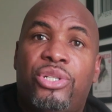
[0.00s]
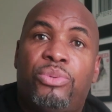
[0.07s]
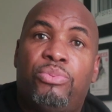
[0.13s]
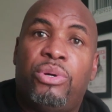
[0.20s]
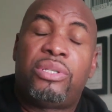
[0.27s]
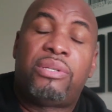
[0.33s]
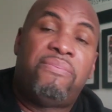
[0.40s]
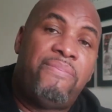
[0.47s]
just
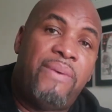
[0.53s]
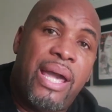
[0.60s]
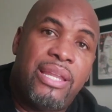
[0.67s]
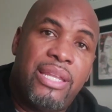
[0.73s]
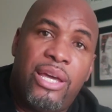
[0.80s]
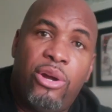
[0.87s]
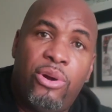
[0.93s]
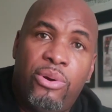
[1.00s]
want to
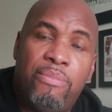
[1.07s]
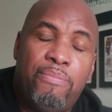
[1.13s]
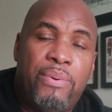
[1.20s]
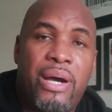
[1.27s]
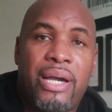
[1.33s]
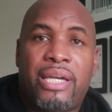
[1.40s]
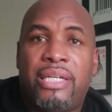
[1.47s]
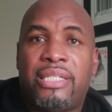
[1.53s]
fatten their own
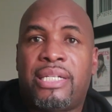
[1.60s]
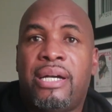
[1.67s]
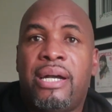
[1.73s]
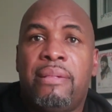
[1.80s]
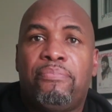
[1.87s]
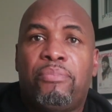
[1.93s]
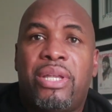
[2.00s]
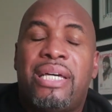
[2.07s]
pockets.
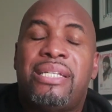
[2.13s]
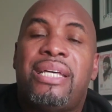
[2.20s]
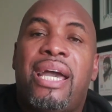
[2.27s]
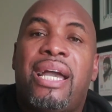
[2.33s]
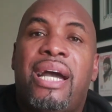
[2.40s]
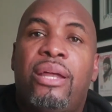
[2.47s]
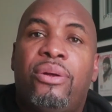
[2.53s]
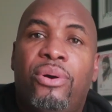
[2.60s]
But as
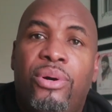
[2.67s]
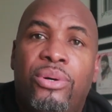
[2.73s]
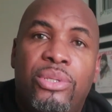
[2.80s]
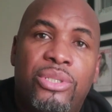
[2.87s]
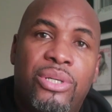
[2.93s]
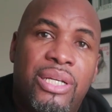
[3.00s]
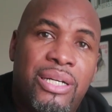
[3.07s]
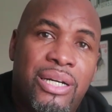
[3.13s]
I got
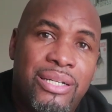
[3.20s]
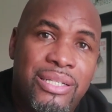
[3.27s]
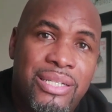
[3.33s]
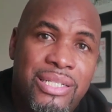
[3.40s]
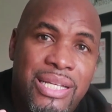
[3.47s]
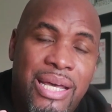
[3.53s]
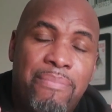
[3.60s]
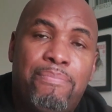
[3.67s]
older and
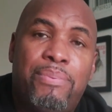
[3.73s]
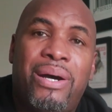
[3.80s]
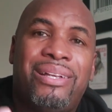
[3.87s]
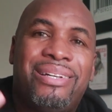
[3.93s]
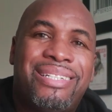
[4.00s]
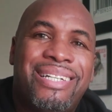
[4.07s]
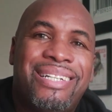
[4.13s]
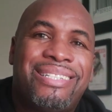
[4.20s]
understand
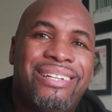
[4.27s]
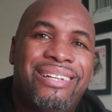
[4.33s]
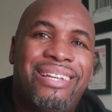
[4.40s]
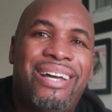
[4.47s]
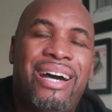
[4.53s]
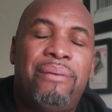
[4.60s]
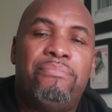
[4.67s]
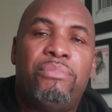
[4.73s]
politics a
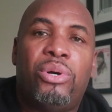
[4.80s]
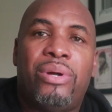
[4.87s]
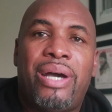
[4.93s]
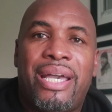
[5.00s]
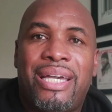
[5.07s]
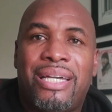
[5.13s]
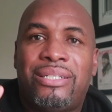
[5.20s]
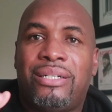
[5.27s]
lot more,
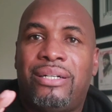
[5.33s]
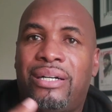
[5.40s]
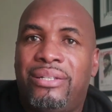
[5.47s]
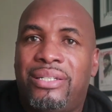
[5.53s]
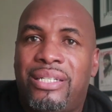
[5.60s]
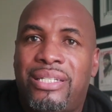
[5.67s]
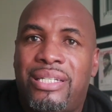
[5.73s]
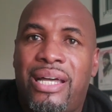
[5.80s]
I get to
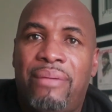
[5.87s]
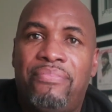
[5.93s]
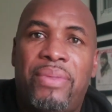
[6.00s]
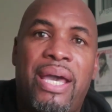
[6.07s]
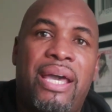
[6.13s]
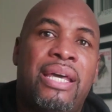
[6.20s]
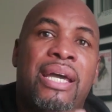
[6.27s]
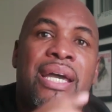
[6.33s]
understand
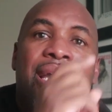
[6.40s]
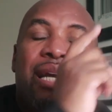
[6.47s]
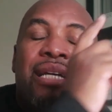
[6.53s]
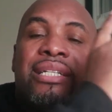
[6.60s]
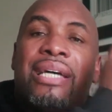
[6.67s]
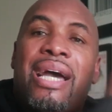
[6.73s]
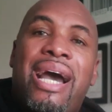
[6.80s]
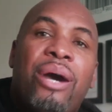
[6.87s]
that
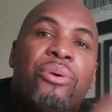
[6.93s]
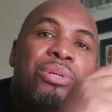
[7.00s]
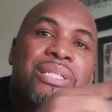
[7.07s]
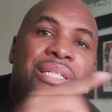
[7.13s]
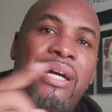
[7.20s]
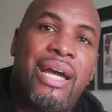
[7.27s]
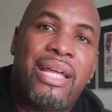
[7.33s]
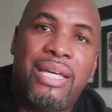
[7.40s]
it's
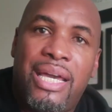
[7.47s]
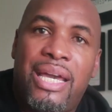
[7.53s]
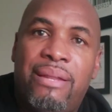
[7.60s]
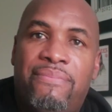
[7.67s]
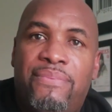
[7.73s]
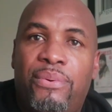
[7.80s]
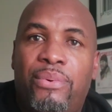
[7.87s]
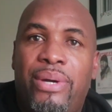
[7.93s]
outside
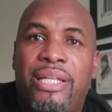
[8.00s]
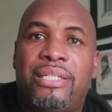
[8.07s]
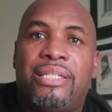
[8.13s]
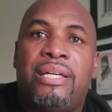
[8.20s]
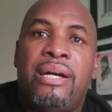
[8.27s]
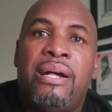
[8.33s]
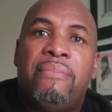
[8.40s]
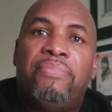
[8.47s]

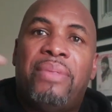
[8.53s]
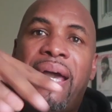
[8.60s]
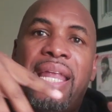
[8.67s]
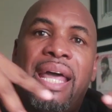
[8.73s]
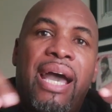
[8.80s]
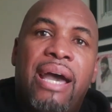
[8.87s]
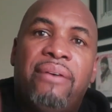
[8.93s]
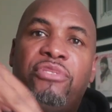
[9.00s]
influence
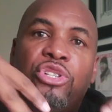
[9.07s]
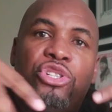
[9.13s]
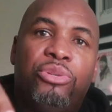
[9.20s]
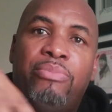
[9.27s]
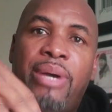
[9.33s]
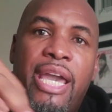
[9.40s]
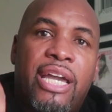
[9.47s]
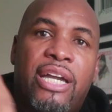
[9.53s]
that have the
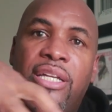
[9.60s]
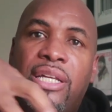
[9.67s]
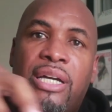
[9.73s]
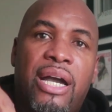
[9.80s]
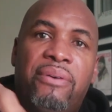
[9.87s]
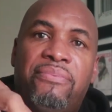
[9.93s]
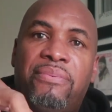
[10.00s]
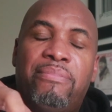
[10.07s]
Jamaican
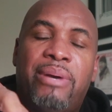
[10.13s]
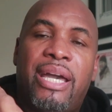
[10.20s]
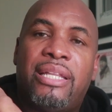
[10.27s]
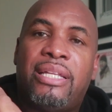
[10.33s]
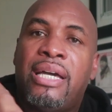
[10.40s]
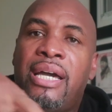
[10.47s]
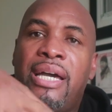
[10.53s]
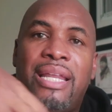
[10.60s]

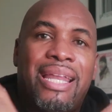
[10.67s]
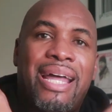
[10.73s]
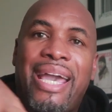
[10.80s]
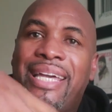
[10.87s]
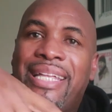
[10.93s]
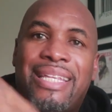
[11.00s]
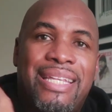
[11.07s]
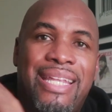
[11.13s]
government
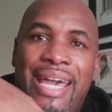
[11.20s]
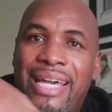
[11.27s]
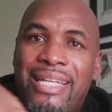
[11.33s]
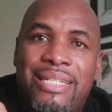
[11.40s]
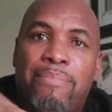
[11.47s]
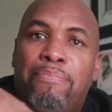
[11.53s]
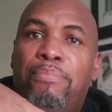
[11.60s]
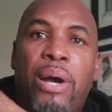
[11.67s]
like
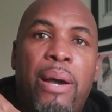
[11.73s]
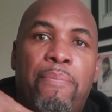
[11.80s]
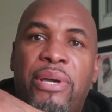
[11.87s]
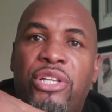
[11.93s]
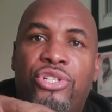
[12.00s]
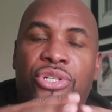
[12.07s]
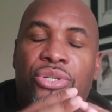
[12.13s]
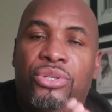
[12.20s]
this,
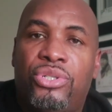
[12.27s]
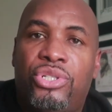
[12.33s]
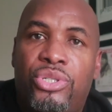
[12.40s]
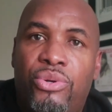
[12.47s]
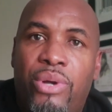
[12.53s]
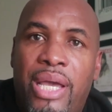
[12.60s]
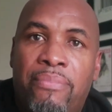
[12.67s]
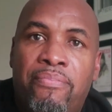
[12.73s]
puppets on a
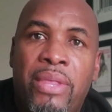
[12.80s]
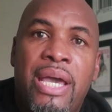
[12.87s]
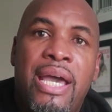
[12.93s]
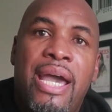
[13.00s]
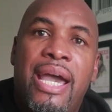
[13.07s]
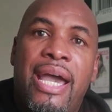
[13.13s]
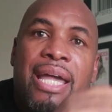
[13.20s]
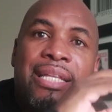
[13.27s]
string,
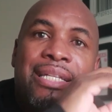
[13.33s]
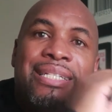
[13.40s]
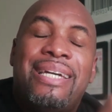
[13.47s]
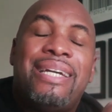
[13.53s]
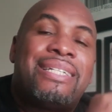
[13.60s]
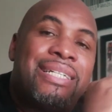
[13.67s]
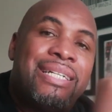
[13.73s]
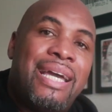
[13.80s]
and
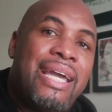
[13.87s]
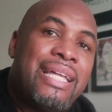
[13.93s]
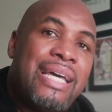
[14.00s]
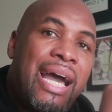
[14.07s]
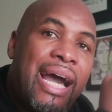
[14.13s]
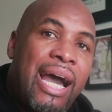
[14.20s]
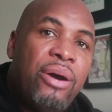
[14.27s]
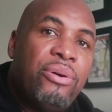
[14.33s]
dictate
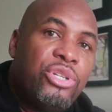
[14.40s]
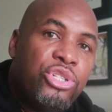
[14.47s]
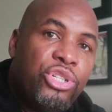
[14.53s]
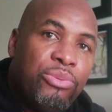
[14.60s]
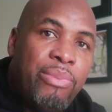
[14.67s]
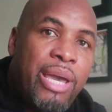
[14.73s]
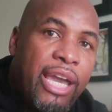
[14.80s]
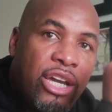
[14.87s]
how the
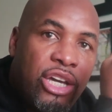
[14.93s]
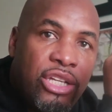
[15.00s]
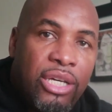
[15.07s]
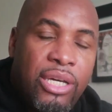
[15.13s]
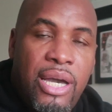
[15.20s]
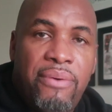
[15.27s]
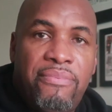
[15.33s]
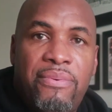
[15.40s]

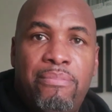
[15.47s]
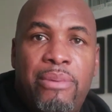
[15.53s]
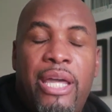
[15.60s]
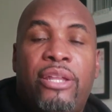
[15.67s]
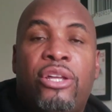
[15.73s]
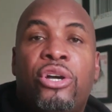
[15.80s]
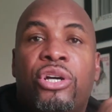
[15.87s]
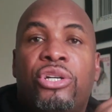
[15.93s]
Jamaican
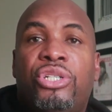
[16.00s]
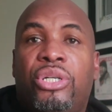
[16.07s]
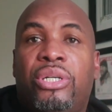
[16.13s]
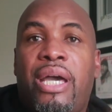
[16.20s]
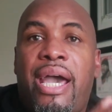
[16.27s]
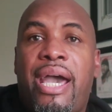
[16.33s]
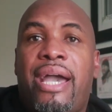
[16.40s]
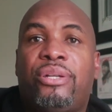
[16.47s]
government
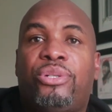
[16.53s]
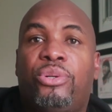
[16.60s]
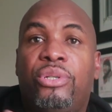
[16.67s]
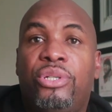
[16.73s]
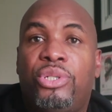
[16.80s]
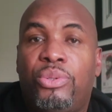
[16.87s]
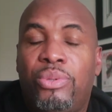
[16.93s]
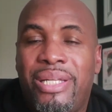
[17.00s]
should
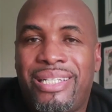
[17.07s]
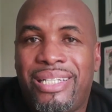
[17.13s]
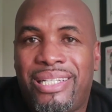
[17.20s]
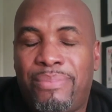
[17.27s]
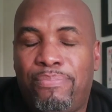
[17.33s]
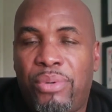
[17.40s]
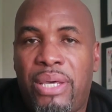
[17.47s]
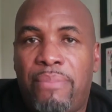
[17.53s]
actually treat
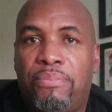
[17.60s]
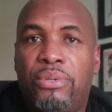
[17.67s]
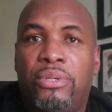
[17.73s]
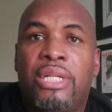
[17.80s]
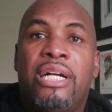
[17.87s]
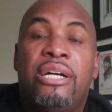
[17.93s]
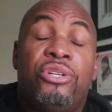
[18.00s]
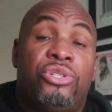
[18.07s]
its
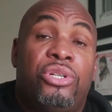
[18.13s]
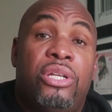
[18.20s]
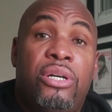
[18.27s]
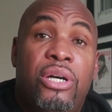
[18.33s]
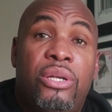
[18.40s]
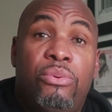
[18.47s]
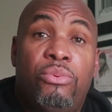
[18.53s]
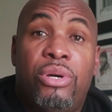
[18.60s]
people. So in
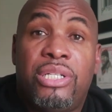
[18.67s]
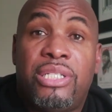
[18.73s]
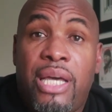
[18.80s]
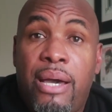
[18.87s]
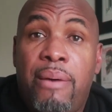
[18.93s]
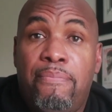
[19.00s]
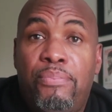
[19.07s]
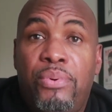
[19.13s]
other words,
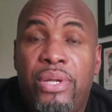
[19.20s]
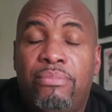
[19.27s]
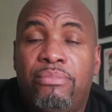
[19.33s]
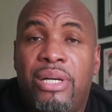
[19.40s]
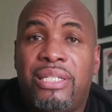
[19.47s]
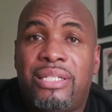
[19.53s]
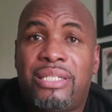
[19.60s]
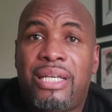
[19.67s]
I'm pretty
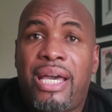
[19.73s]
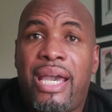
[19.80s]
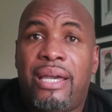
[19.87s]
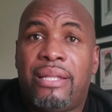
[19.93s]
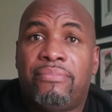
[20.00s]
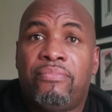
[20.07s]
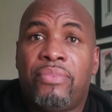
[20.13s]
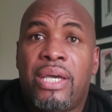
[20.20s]
much
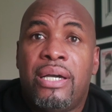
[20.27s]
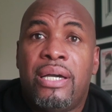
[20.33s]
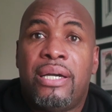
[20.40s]
saying